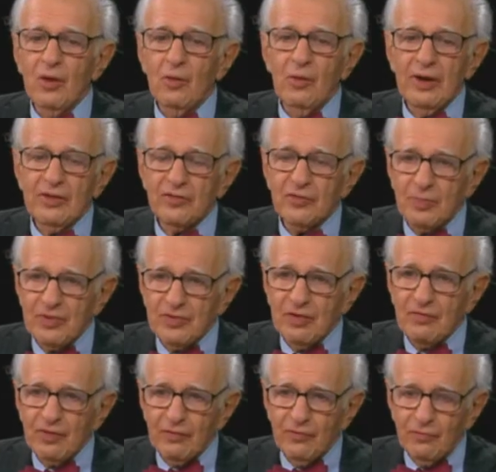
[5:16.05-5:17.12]
who had a
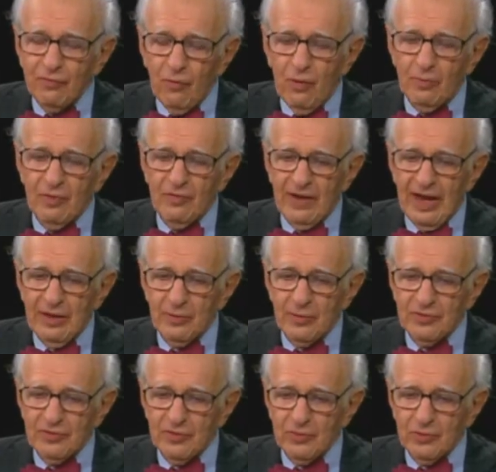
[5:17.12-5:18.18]
specific form of
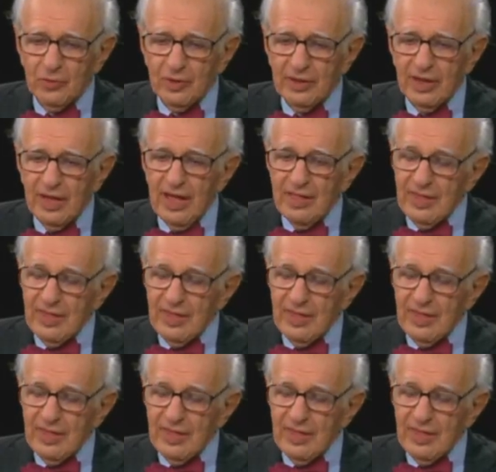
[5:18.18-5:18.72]
language disorder.